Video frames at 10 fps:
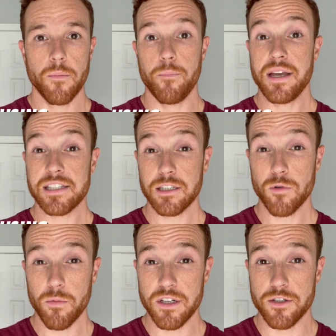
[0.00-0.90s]
Basically,
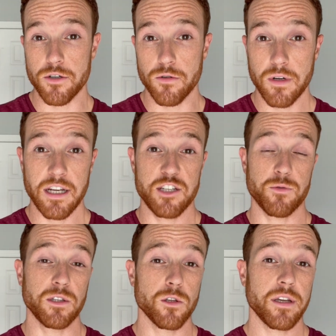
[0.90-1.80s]
what we do is
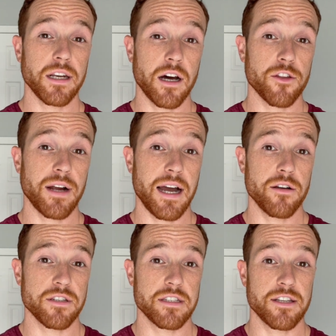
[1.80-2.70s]
we look at other
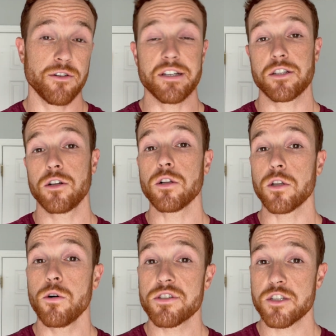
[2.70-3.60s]
houses that are as
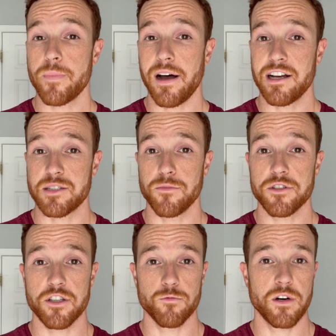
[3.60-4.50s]
close as possible
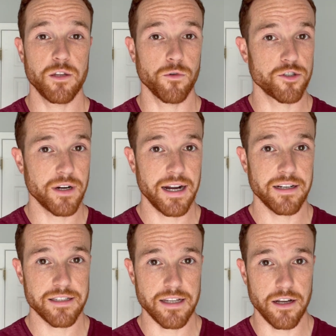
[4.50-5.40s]
to the one that we're trying
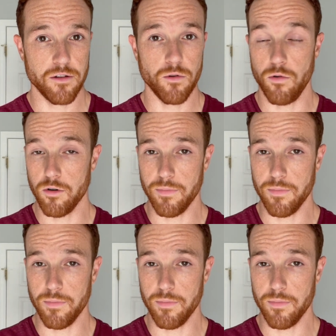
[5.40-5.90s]
to sell or